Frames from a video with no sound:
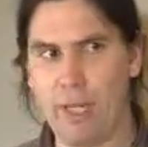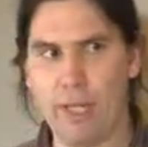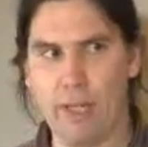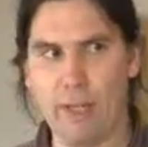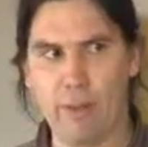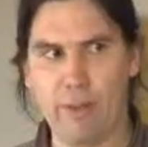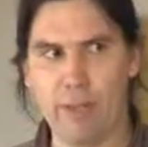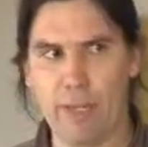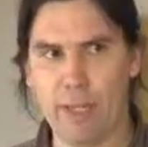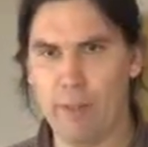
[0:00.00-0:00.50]

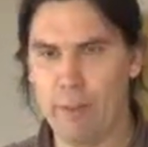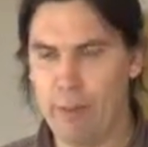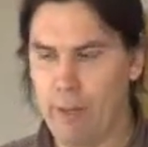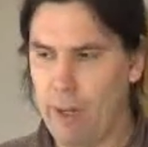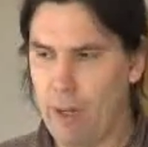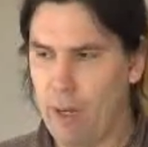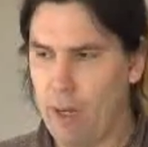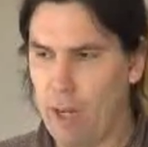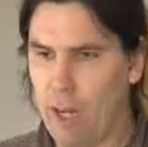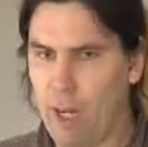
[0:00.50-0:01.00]
And I think
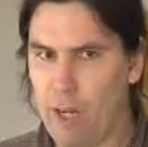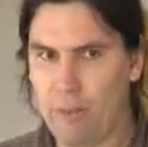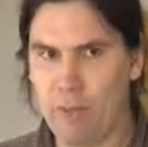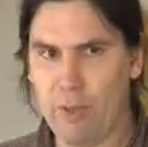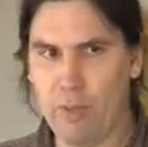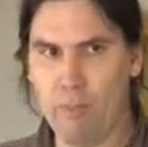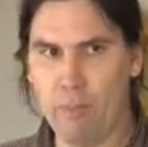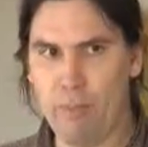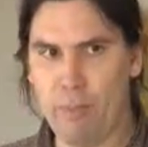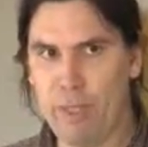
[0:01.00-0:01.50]

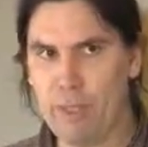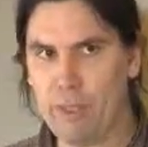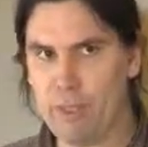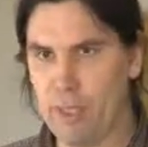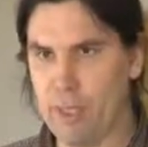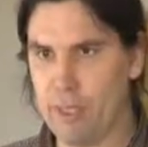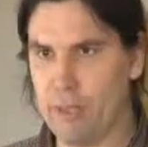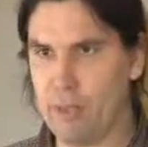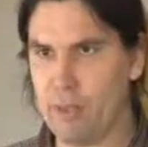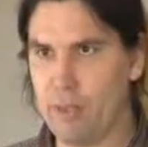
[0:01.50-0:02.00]
often
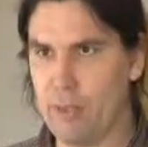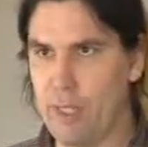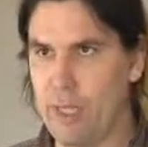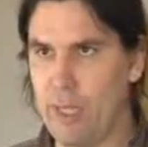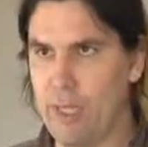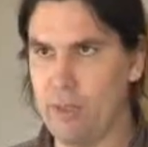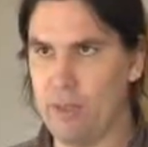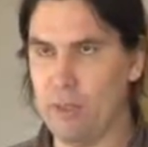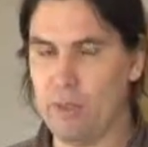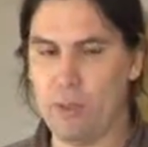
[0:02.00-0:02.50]
business
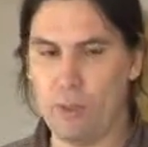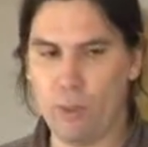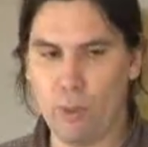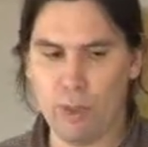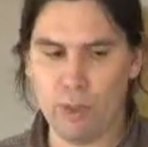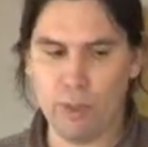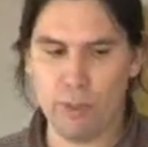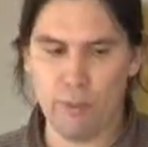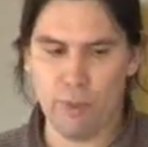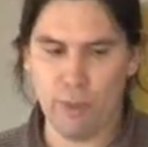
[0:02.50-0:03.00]
is a
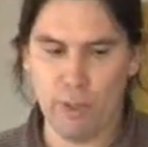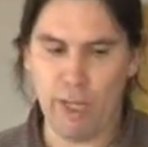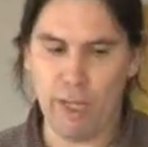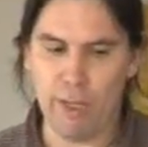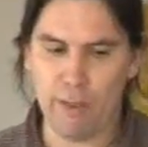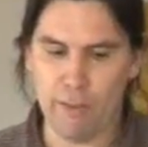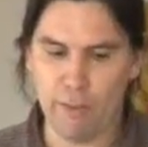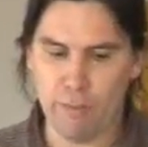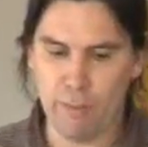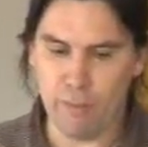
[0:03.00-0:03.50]
source of a
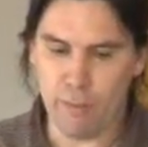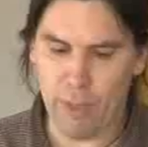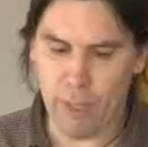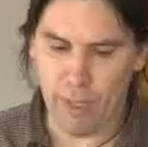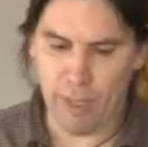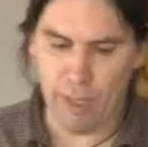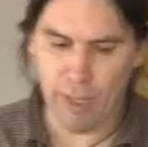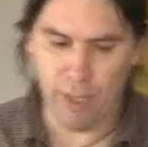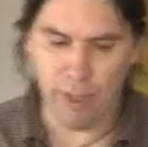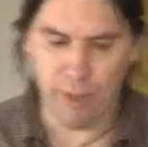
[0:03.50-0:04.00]
lot
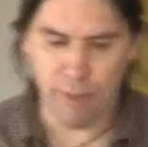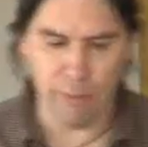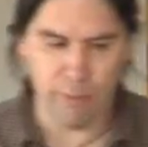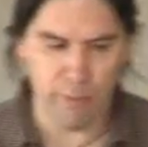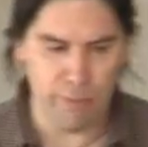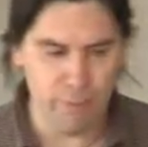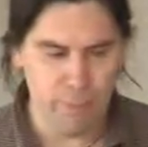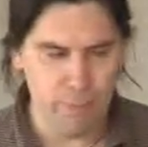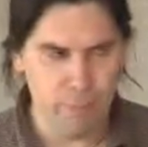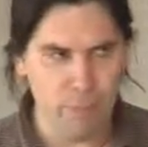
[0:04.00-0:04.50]

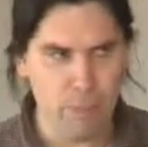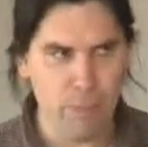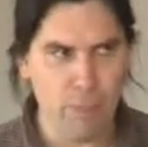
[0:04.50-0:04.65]
of